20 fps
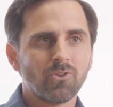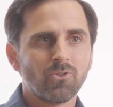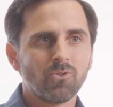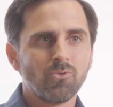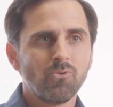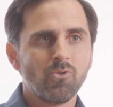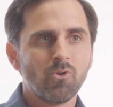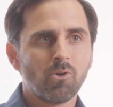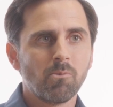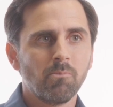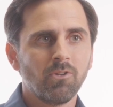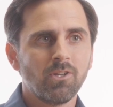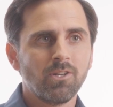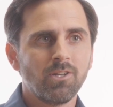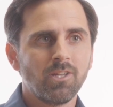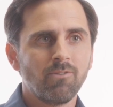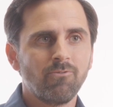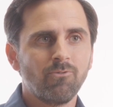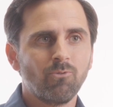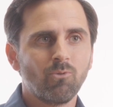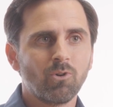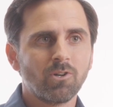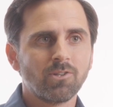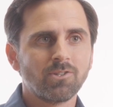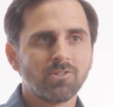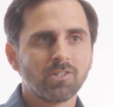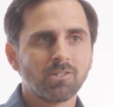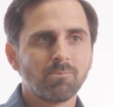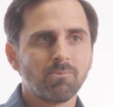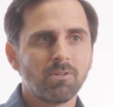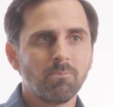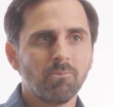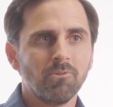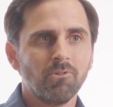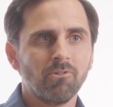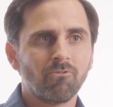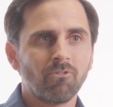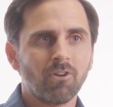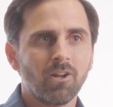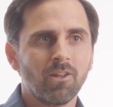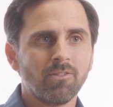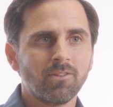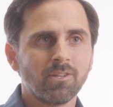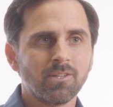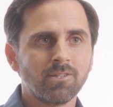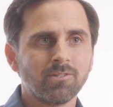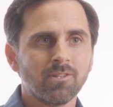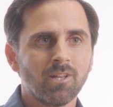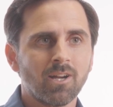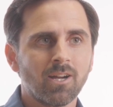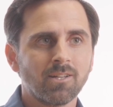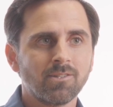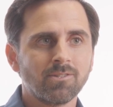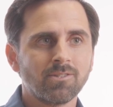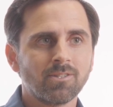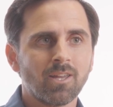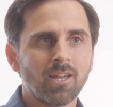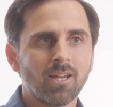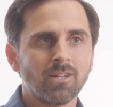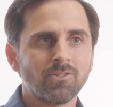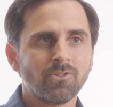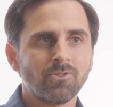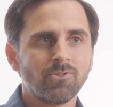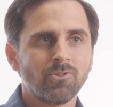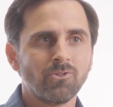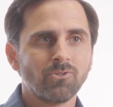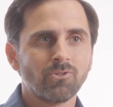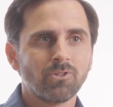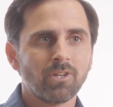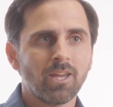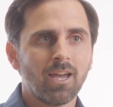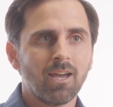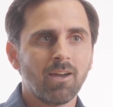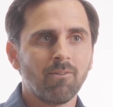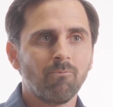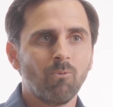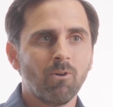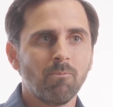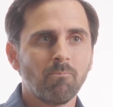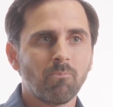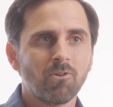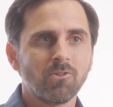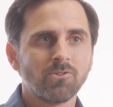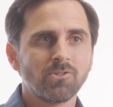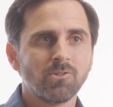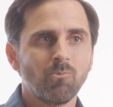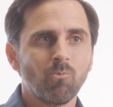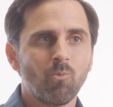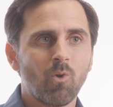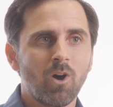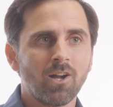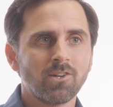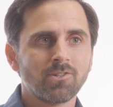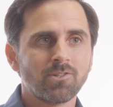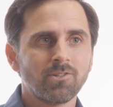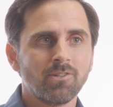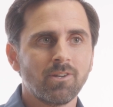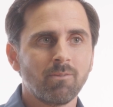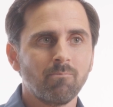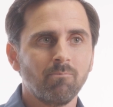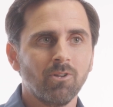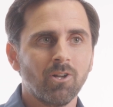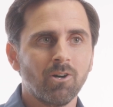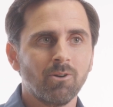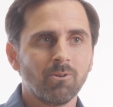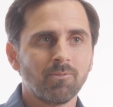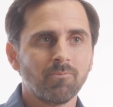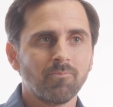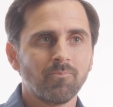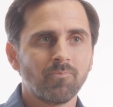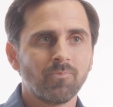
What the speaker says: You normally need 4 to 6 people to run these lines, as you usually have 1 person washing and blowing,